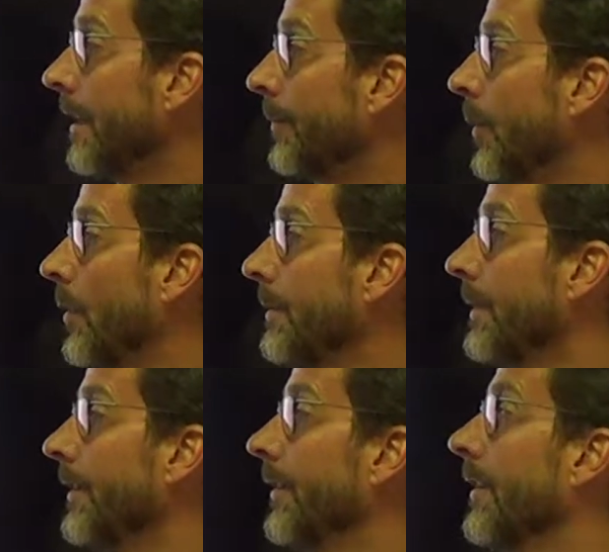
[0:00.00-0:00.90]

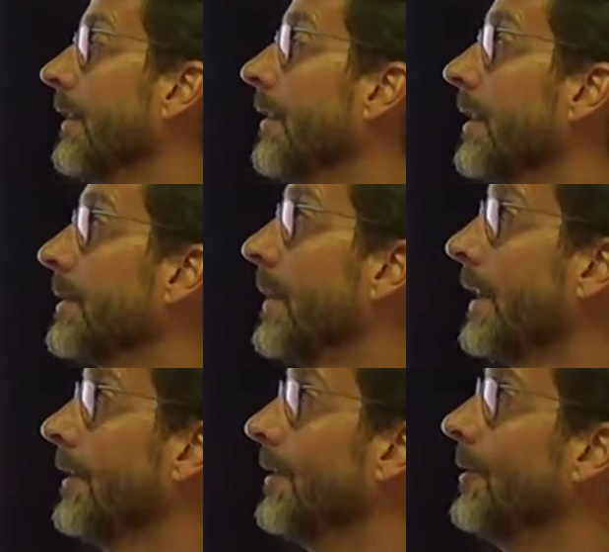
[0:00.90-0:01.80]
appointments that they're
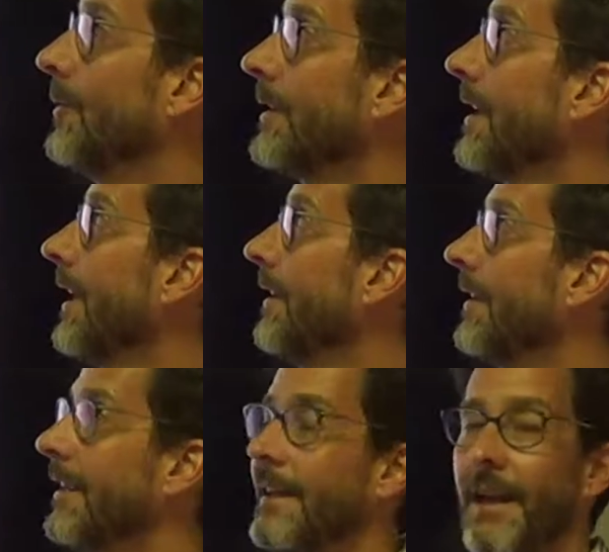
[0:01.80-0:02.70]
expected to
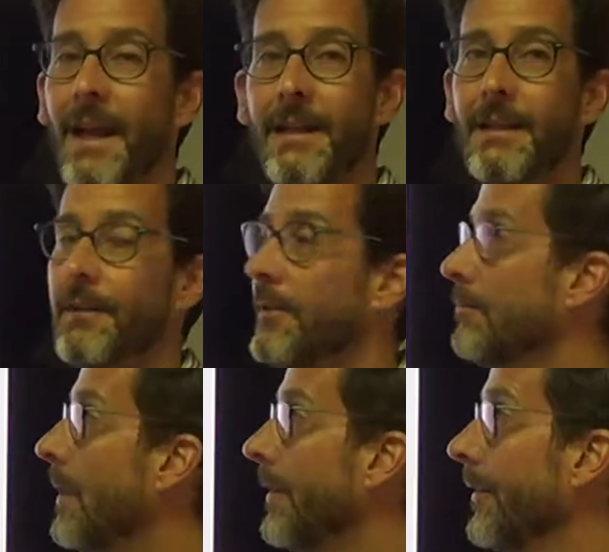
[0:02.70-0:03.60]
attend in any given
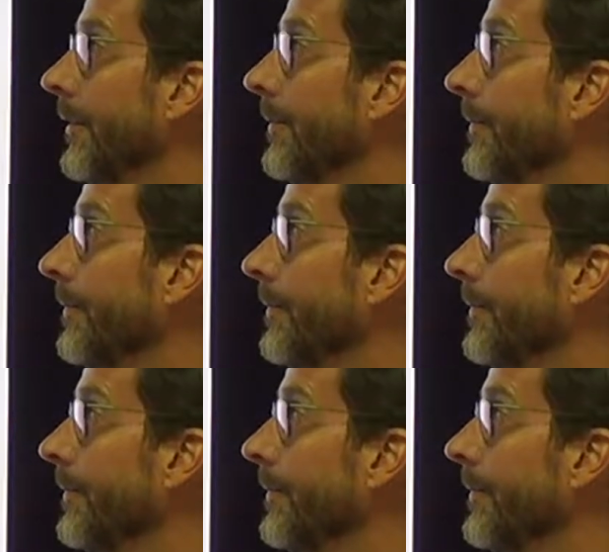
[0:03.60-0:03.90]
month,